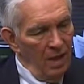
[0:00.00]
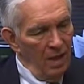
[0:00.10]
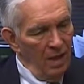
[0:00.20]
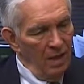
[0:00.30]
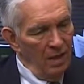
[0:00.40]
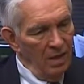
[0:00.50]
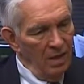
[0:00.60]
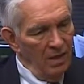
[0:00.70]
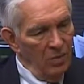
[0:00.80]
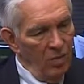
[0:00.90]
And
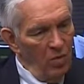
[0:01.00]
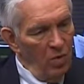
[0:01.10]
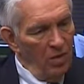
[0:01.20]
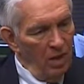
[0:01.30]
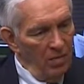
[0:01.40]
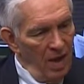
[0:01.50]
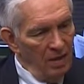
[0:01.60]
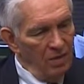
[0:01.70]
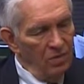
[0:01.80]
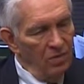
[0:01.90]
we wanted to get
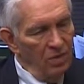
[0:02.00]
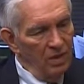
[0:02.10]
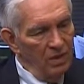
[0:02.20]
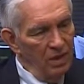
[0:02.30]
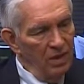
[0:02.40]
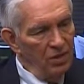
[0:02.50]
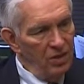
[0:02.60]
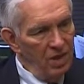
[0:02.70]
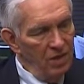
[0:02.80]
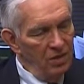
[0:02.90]
back to
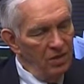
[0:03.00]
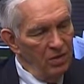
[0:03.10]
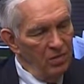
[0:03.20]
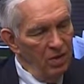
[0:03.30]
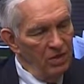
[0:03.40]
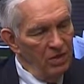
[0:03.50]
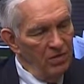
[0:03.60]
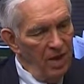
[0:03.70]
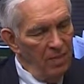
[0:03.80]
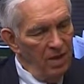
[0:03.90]
Tennessee to raise a
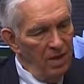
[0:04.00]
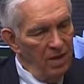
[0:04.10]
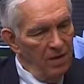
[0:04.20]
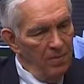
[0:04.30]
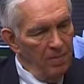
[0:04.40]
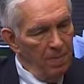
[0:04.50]
family here.